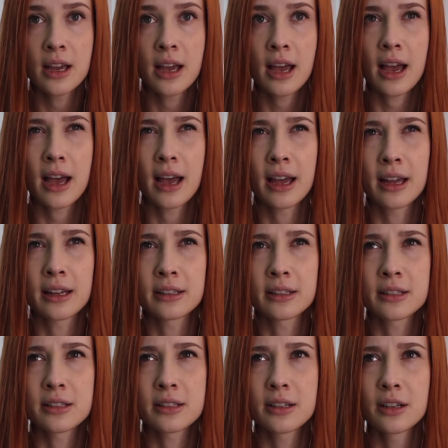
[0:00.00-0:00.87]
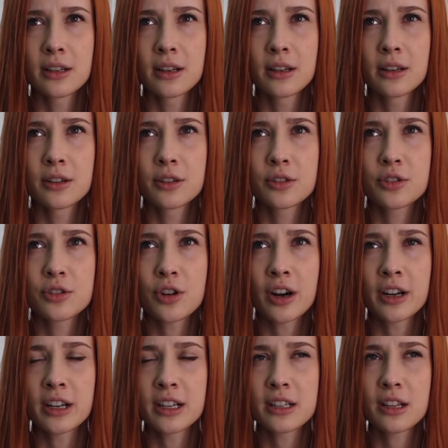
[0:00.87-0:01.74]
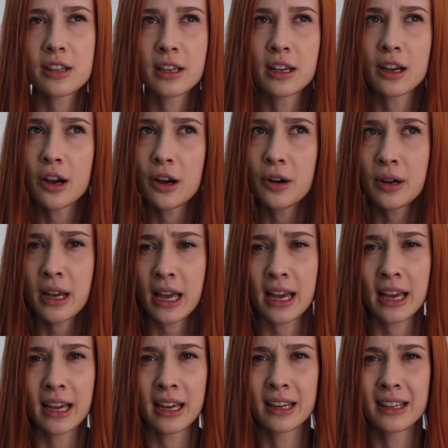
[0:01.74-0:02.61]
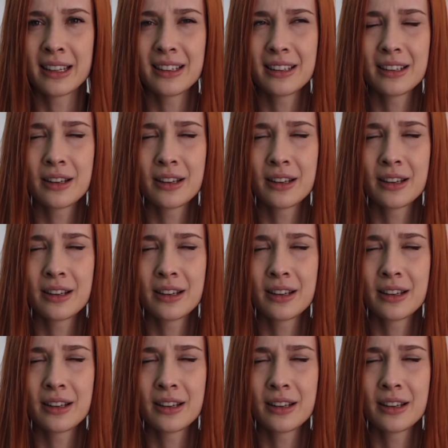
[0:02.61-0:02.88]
and starting to think, okay,